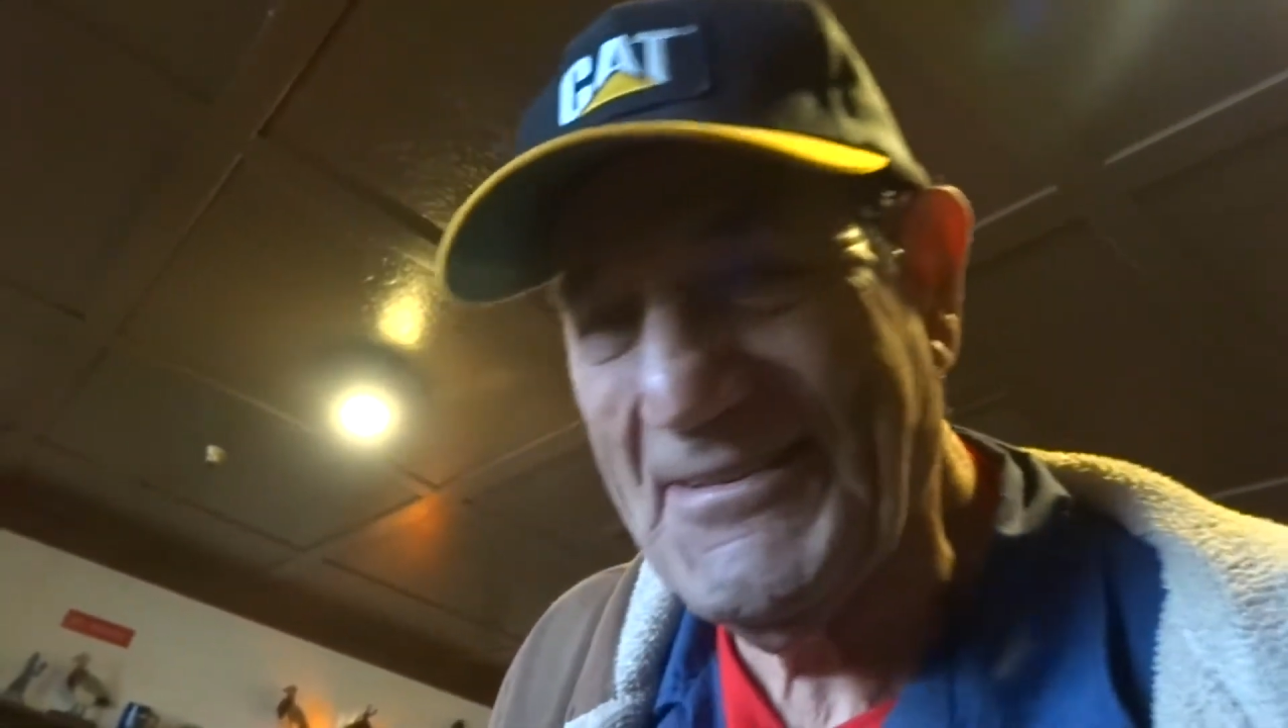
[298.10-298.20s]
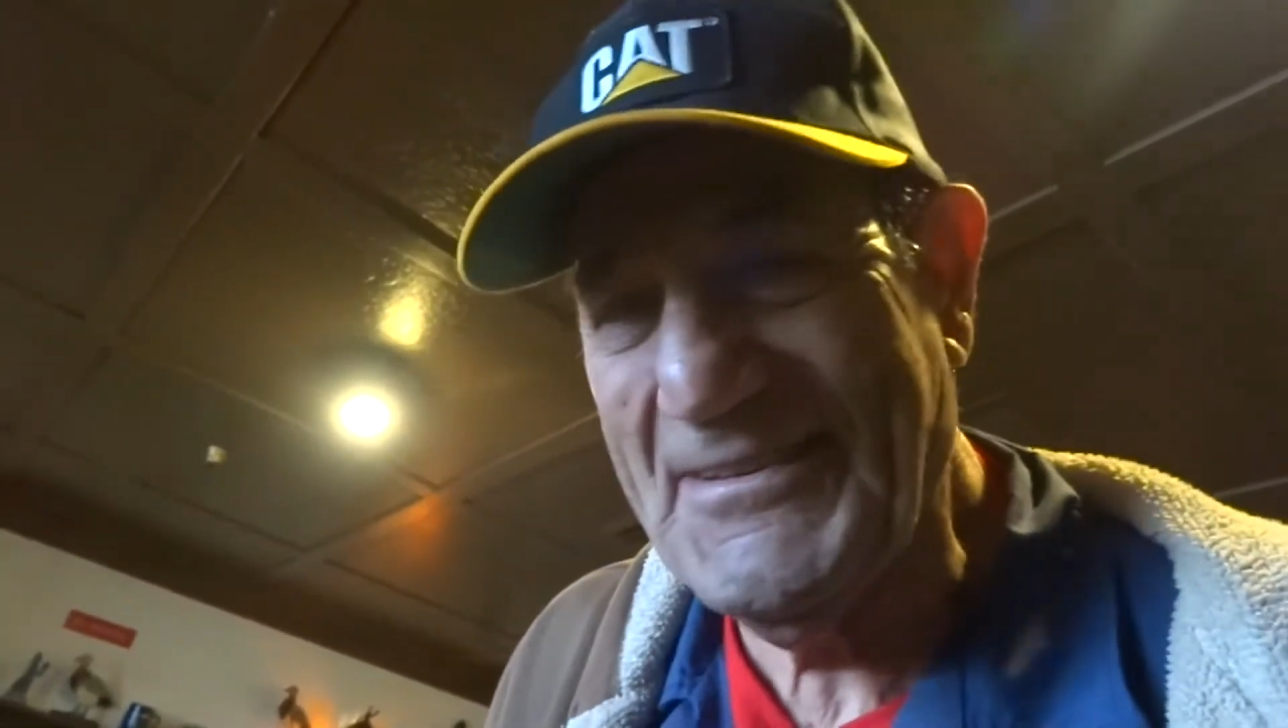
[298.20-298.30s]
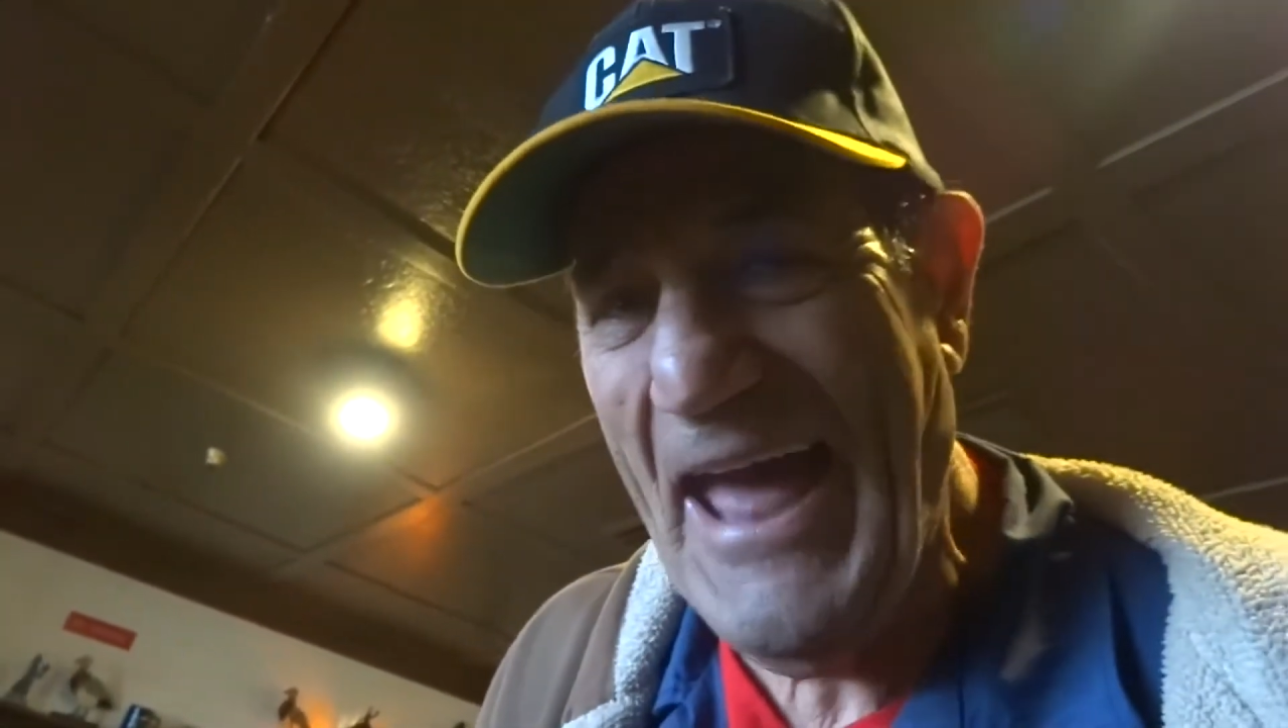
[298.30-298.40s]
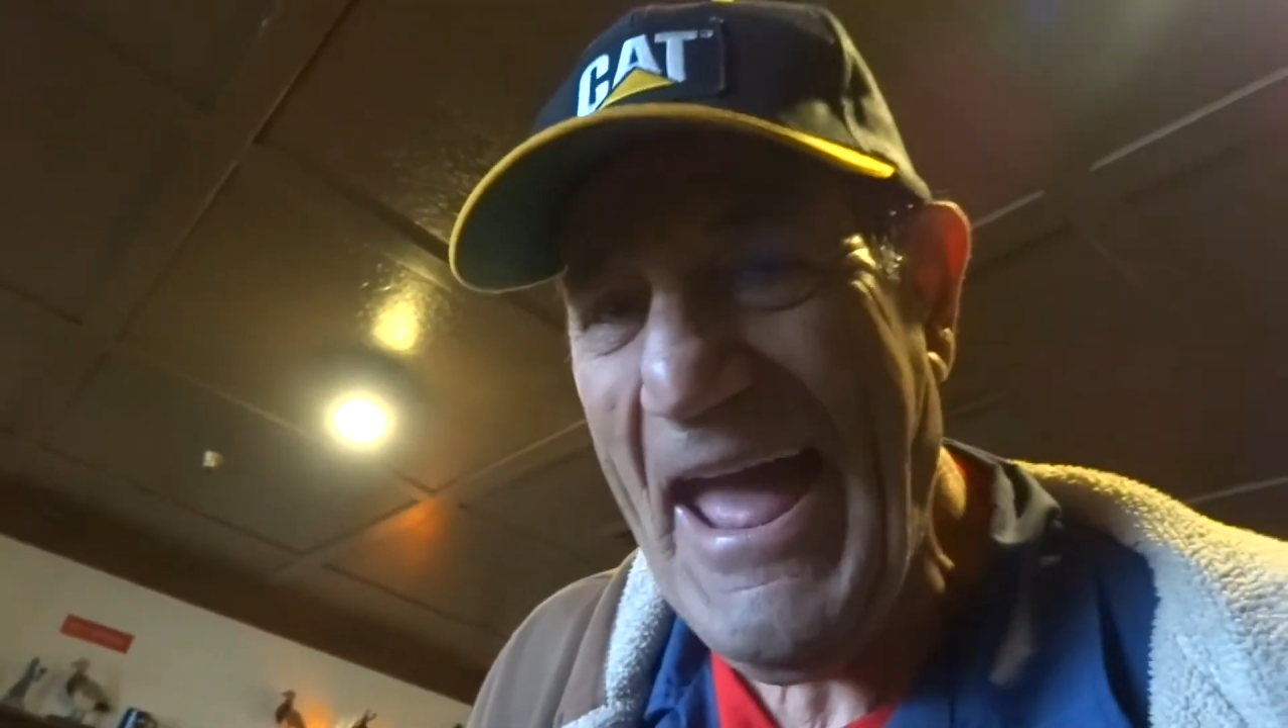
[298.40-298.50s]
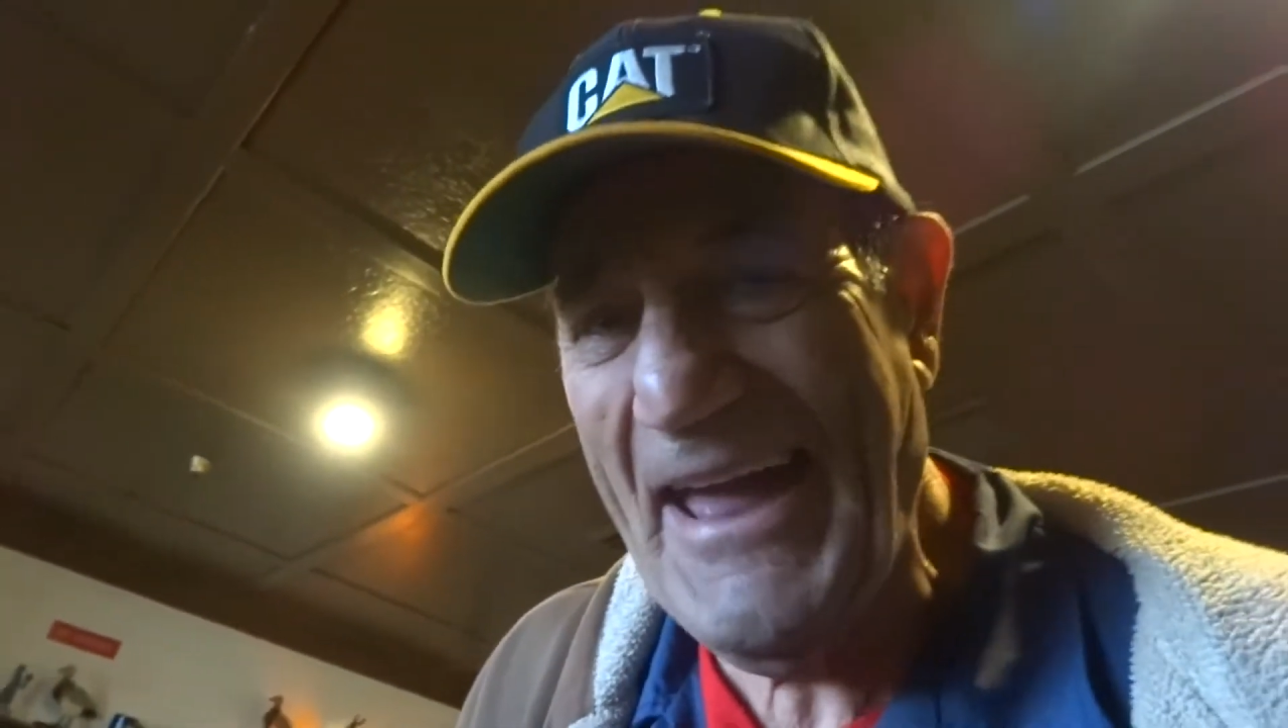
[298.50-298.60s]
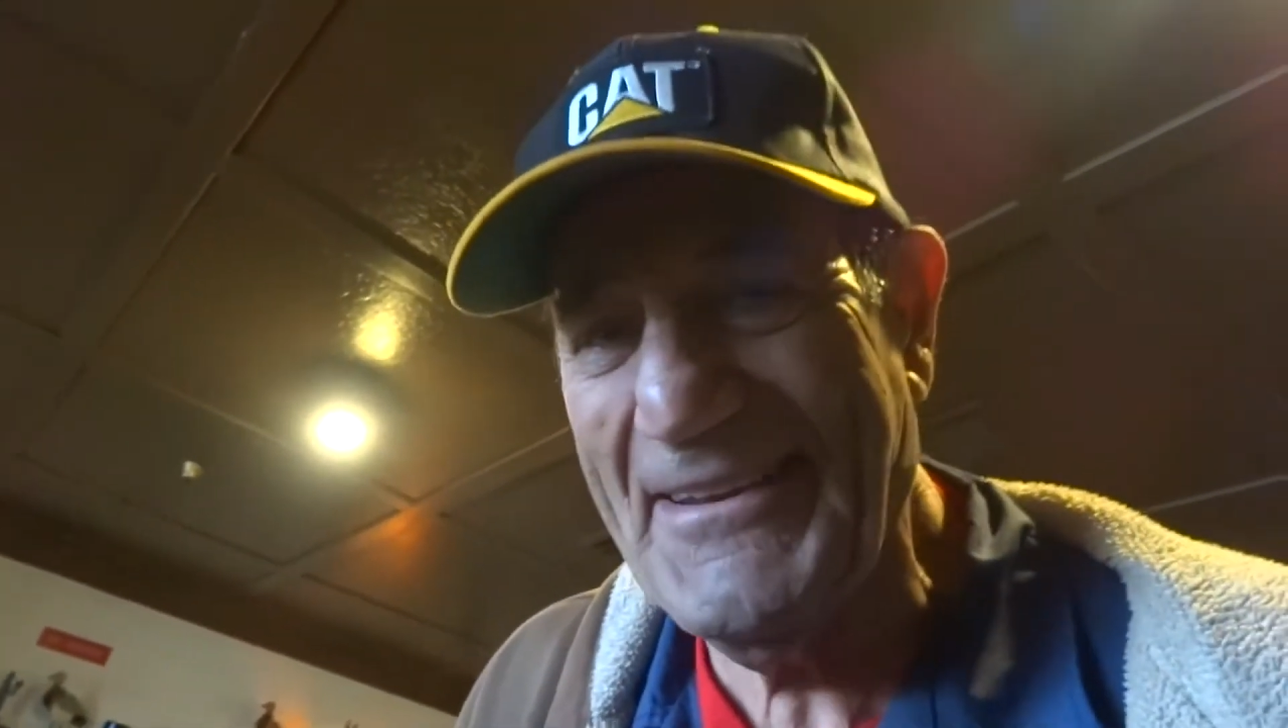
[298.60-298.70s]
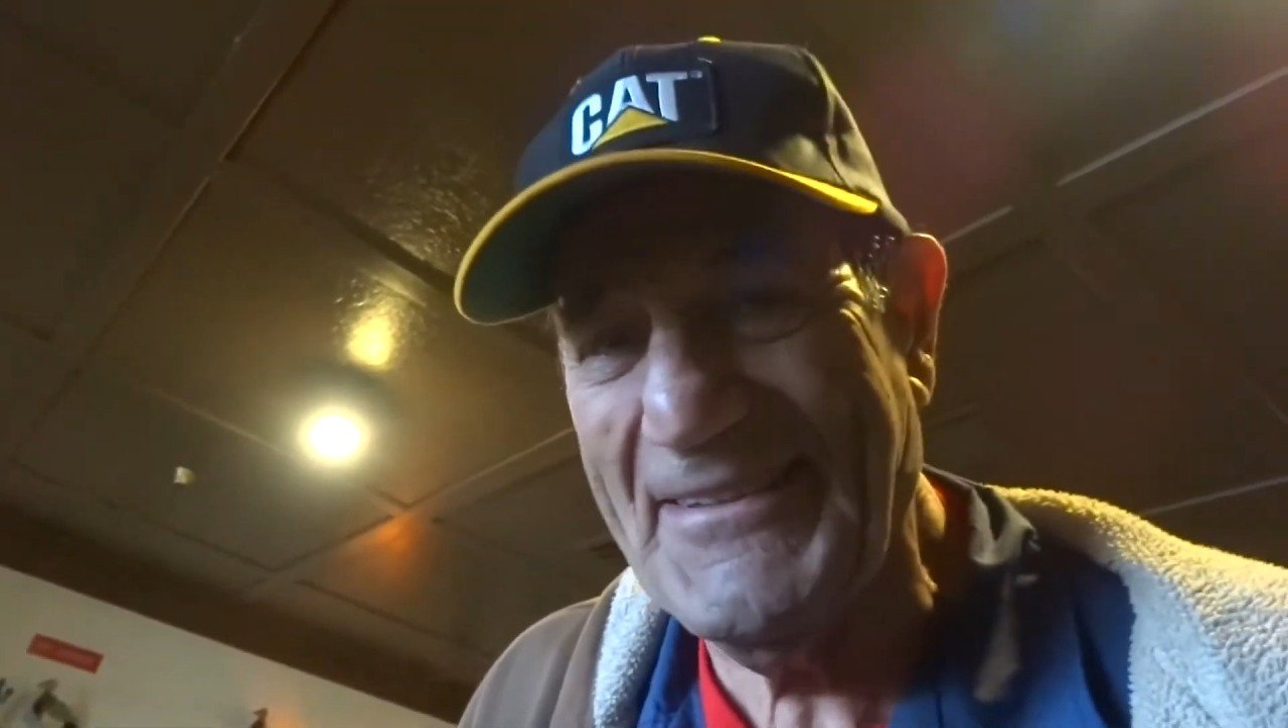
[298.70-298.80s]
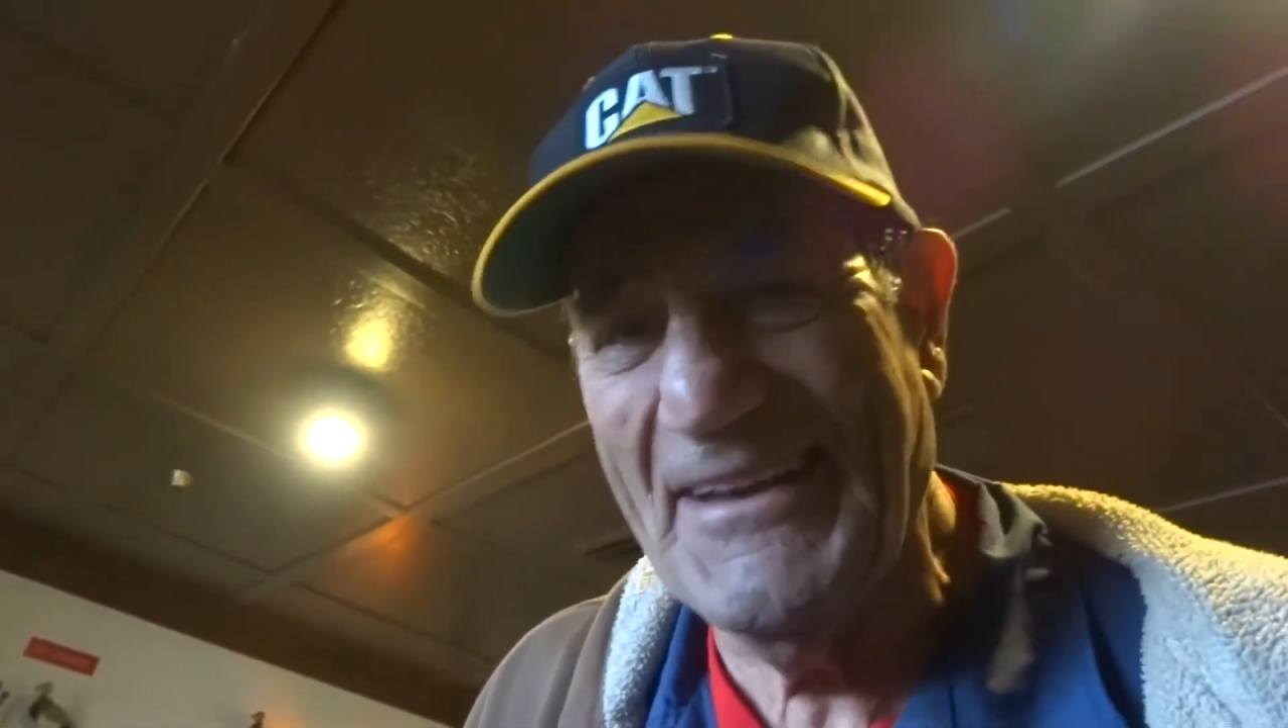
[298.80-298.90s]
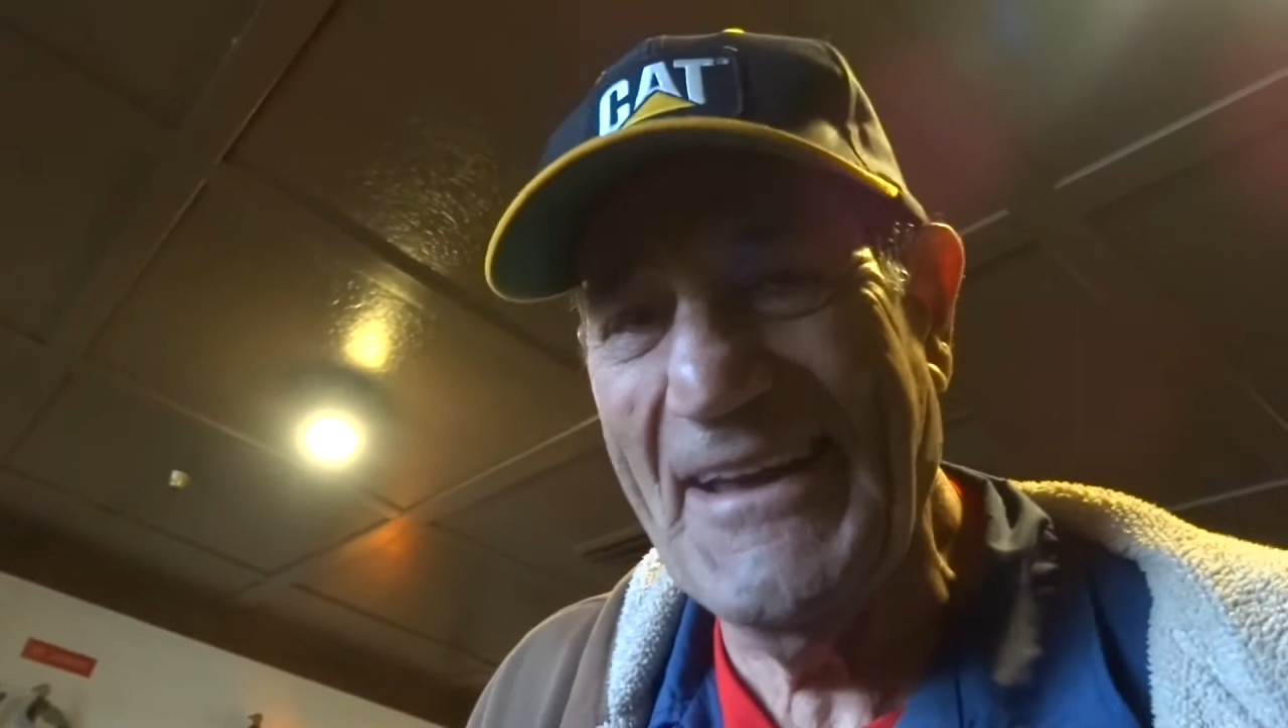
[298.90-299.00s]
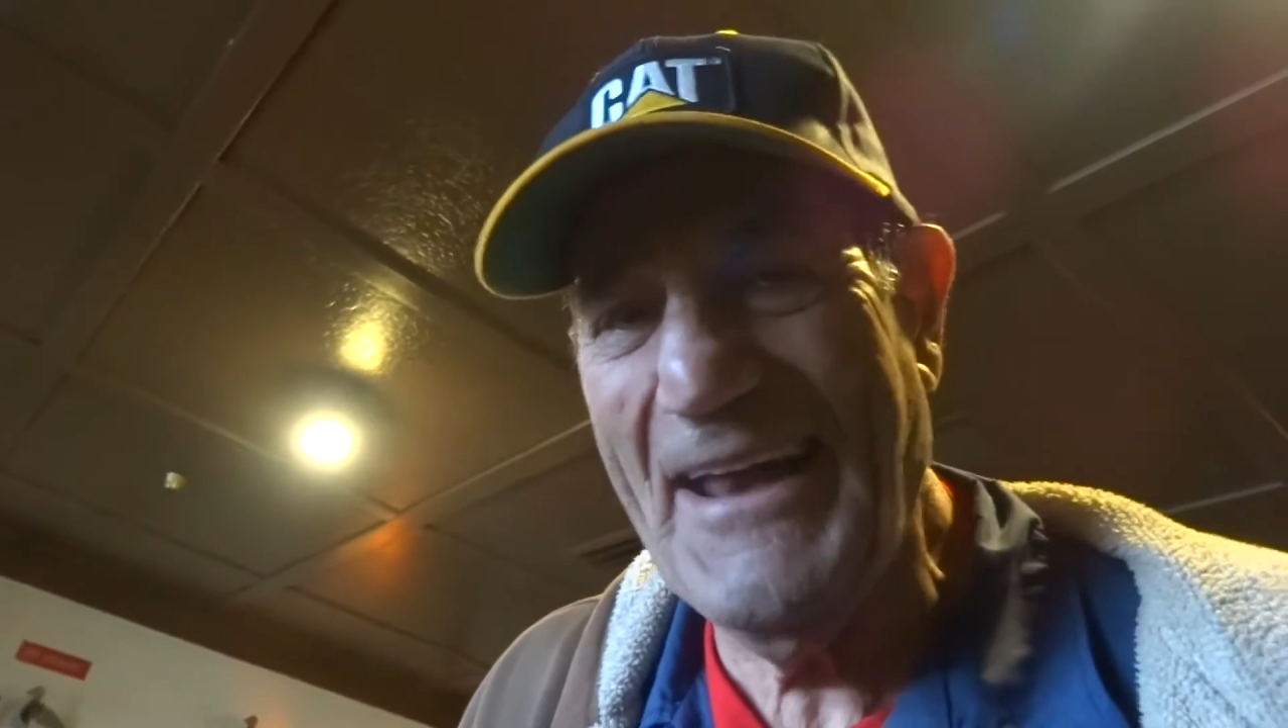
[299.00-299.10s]

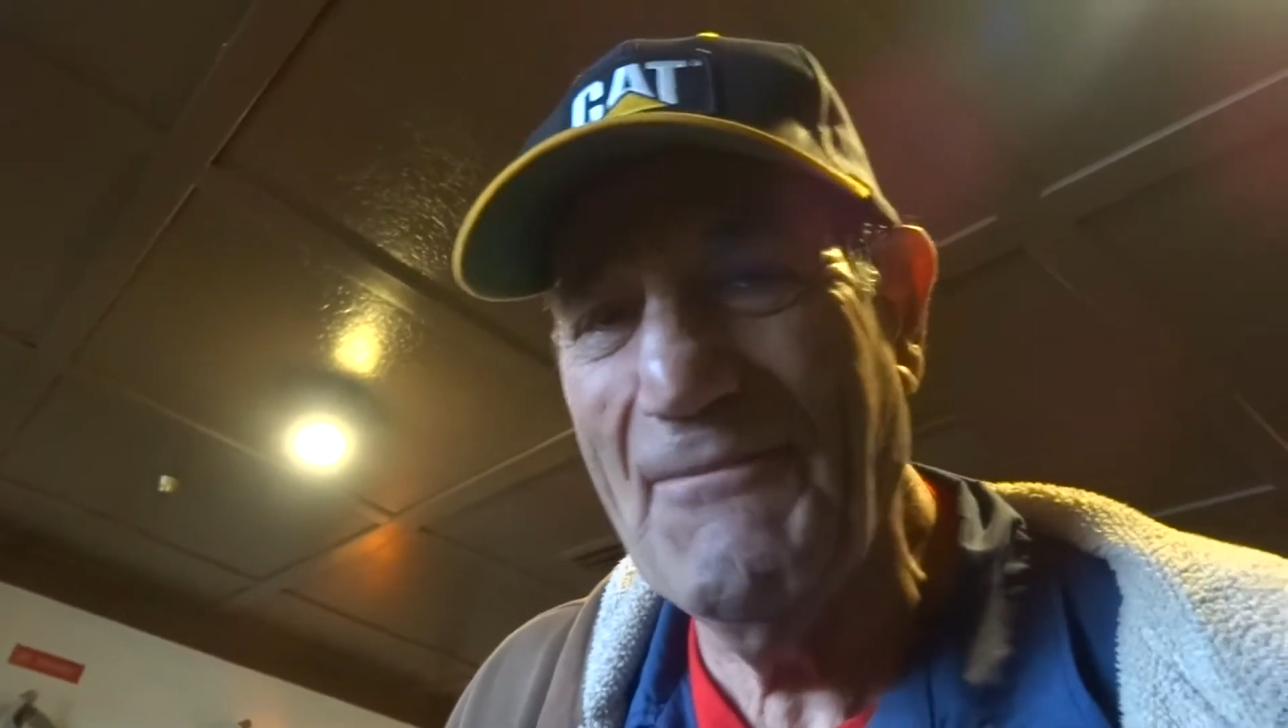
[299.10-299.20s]
stands and let